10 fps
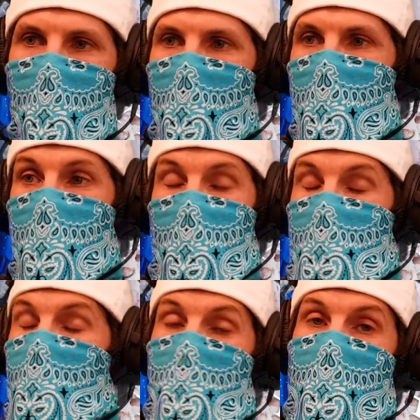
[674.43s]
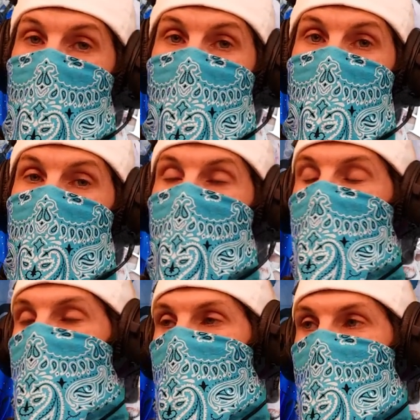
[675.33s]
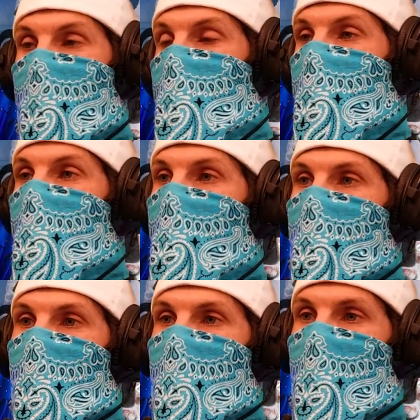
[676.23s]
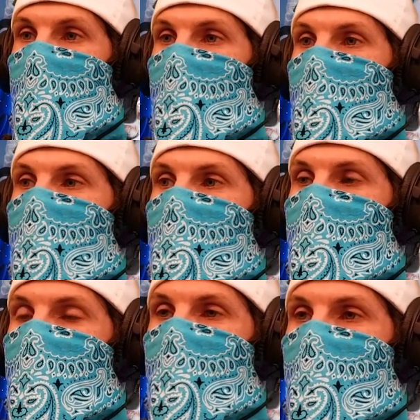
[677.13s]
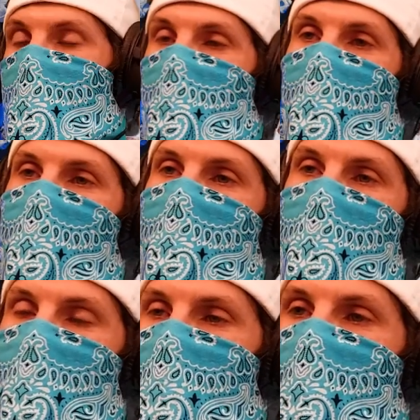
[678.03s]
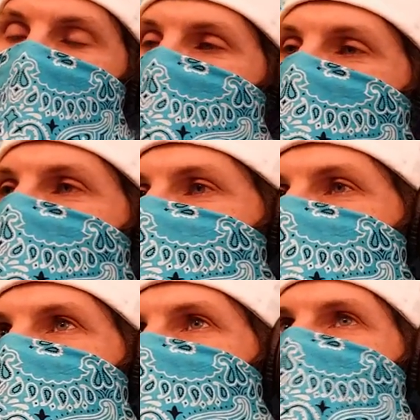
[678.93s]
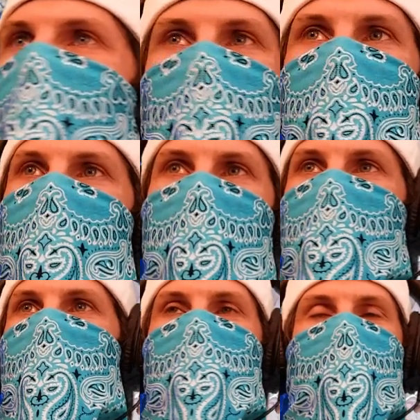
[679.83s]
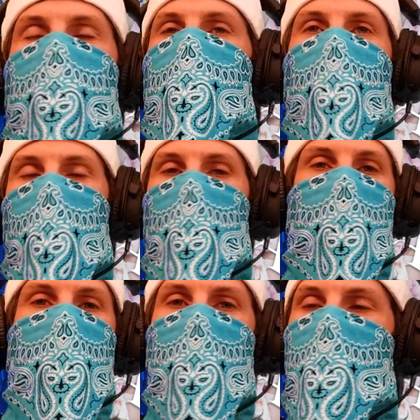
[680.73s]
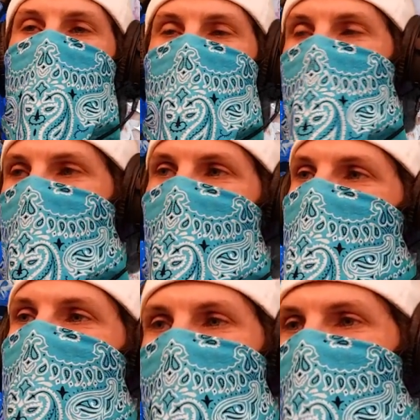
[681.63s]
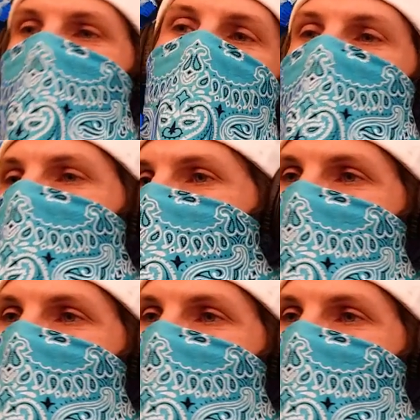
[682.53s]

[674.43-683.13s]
She's really, really good, clearly. And again, you know, I don't know why I even do this, because every single